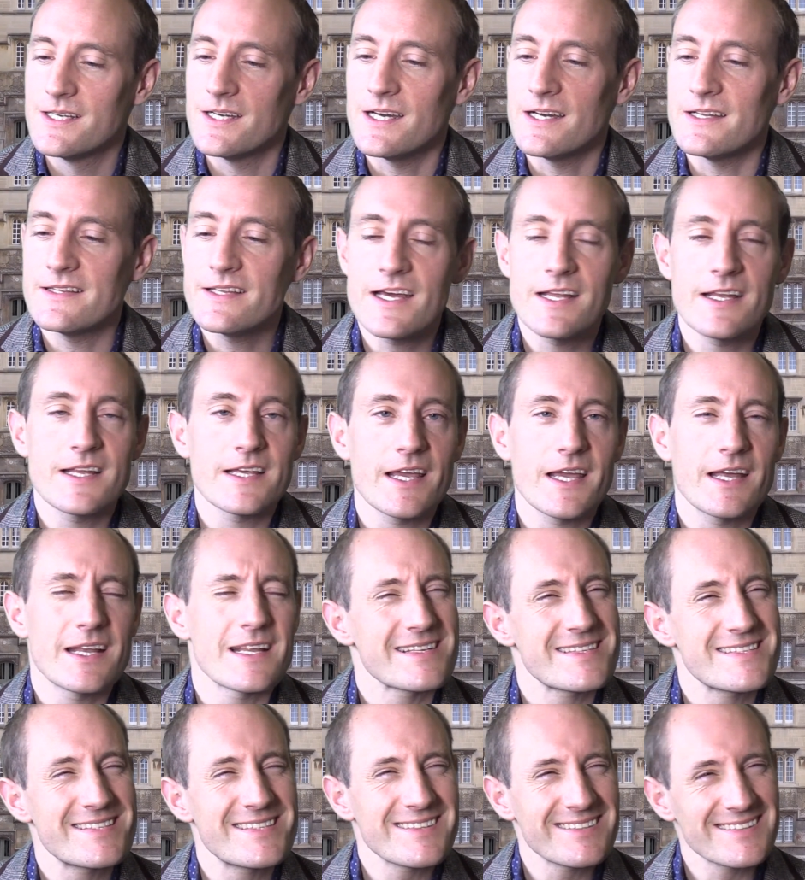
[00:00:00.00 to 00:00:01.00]
And then again,
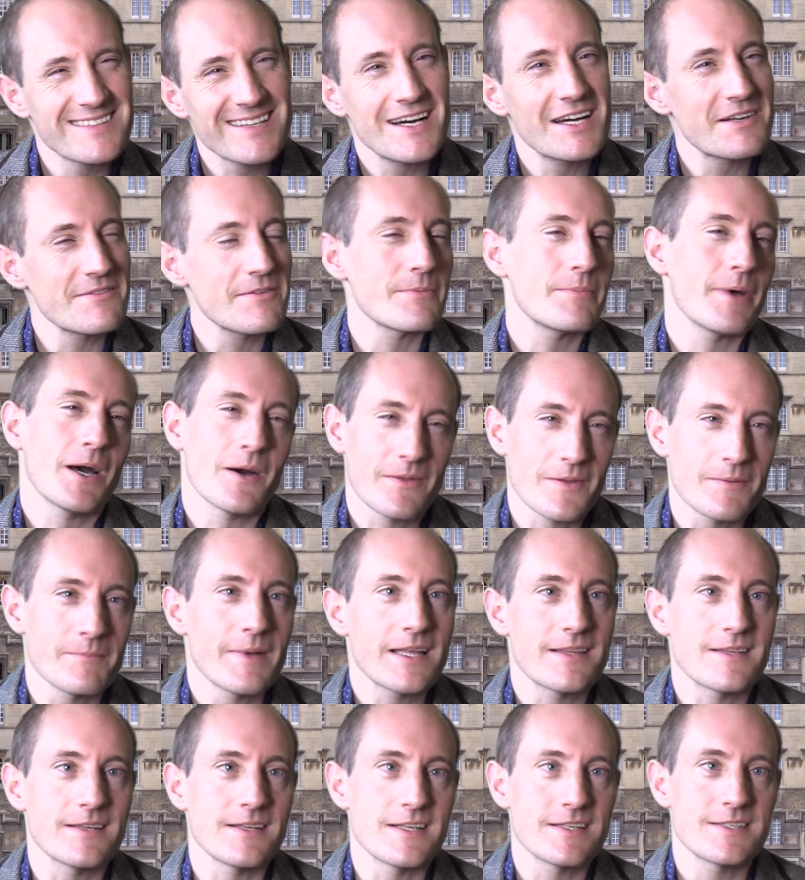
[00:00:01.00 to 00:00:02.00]
it's still kind of about the
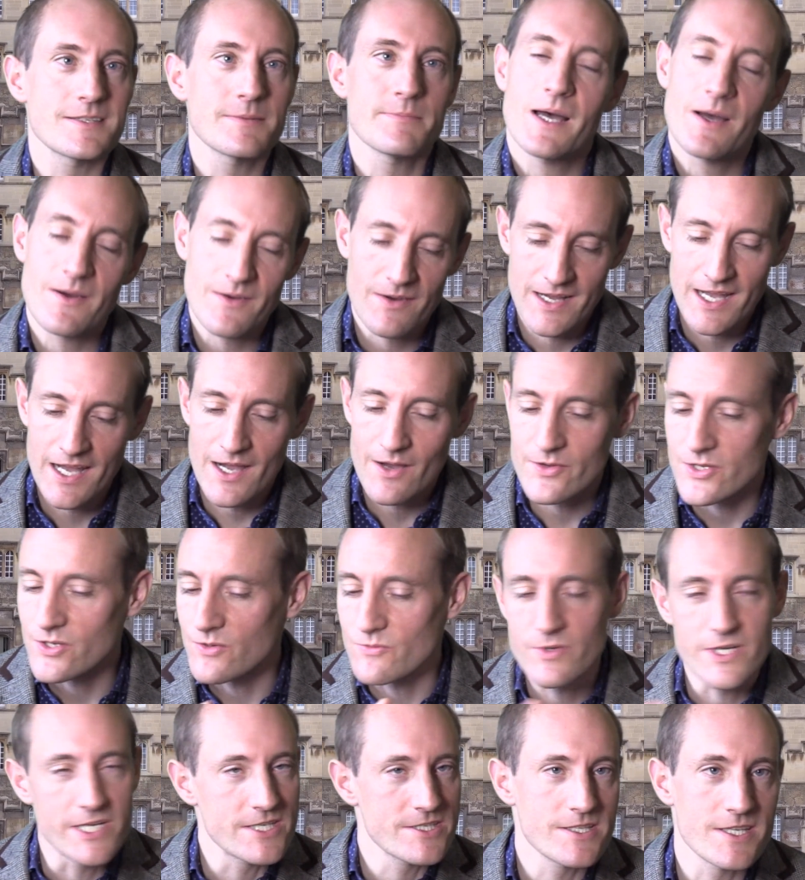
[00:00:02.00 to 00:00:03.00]
method. It's about how you
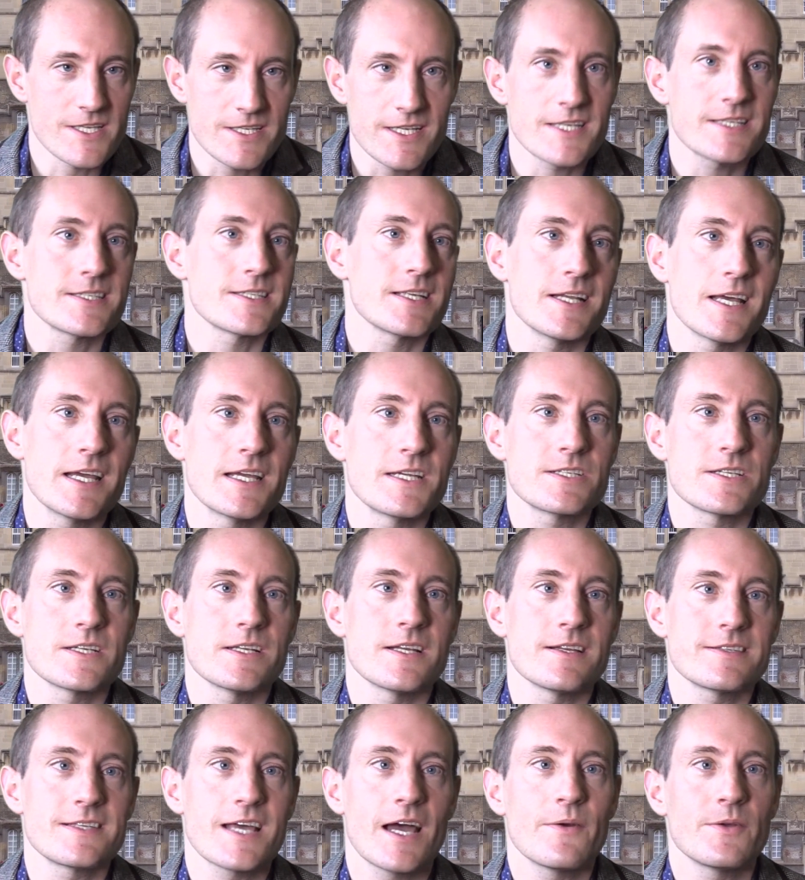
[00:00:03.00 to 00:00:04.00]
reach the destination.
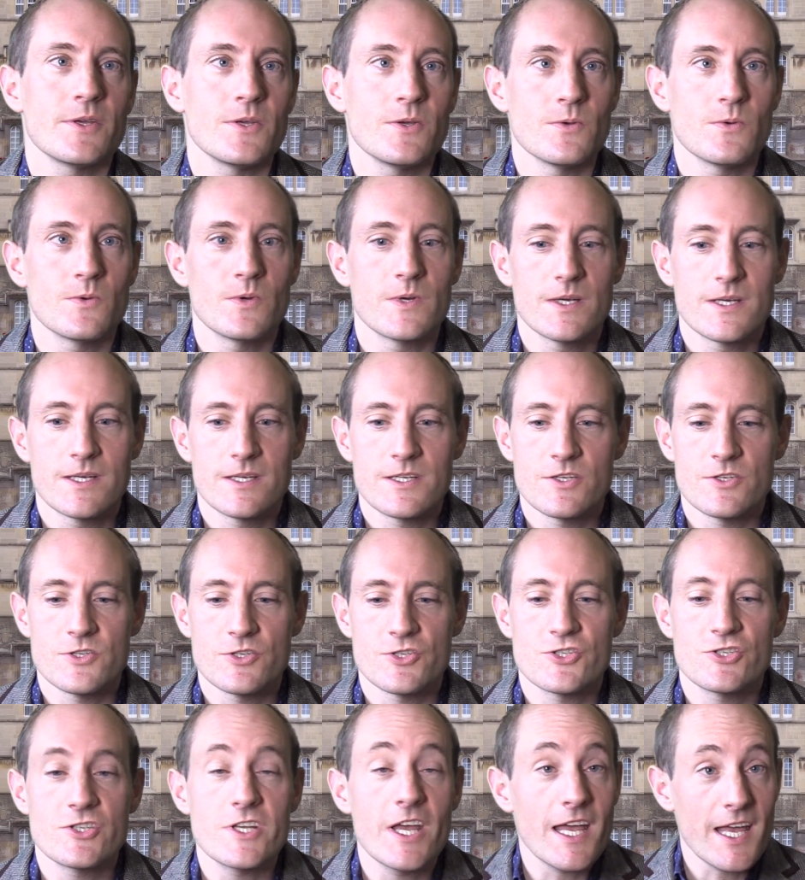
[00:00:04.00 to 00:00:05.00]
It's how you
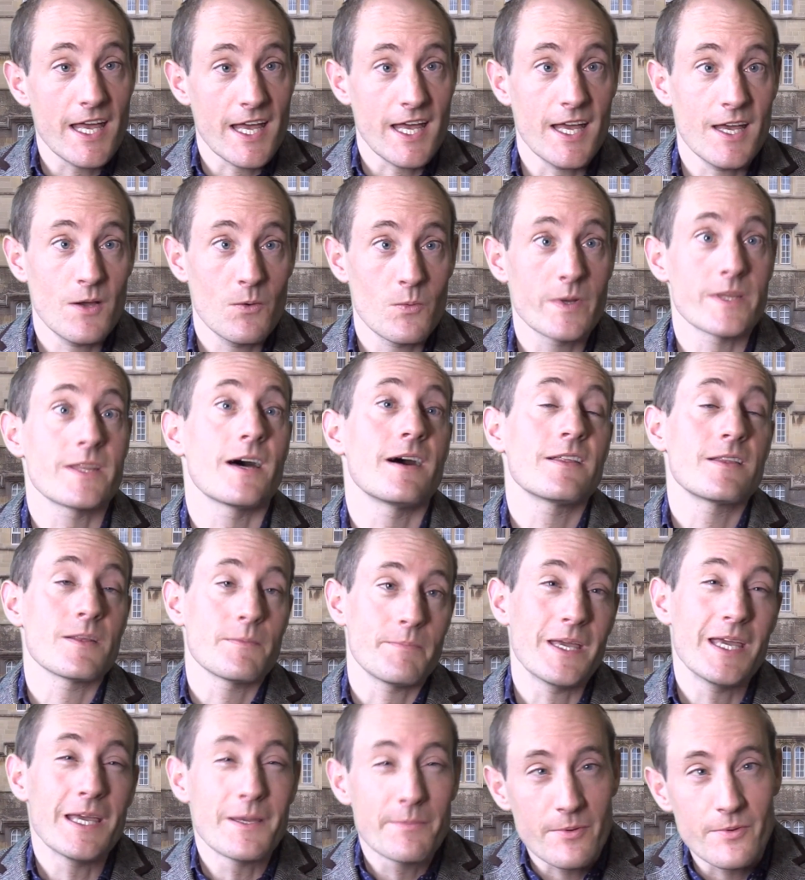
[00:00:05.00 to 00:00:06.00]
share with other
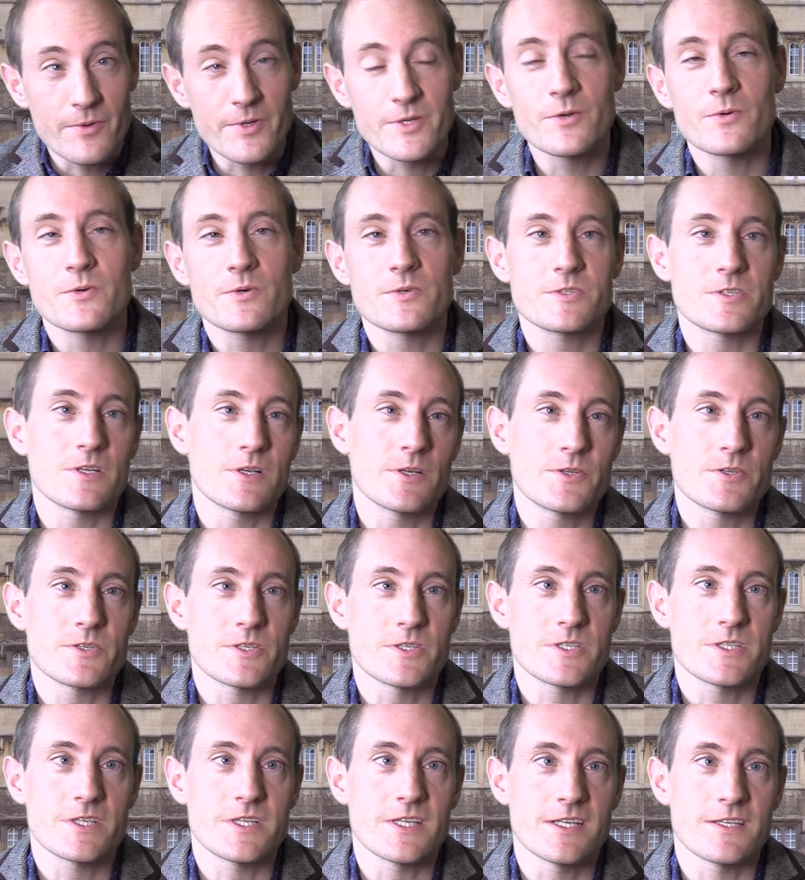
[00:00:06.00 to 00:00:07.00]
people your
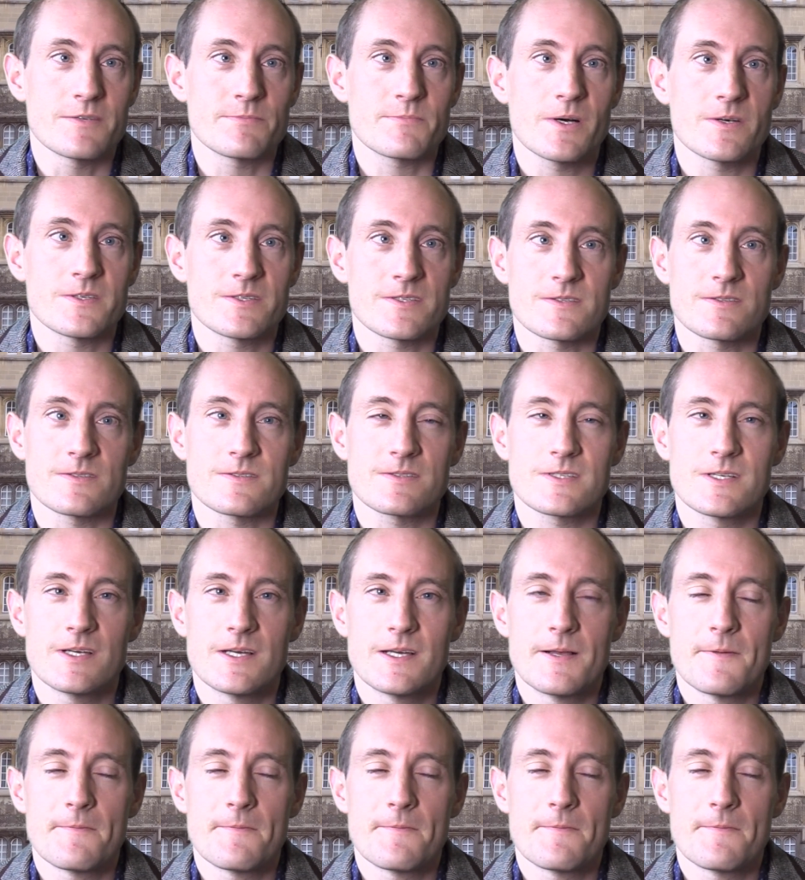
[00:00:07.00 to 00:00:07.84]
solutions to these puzzles.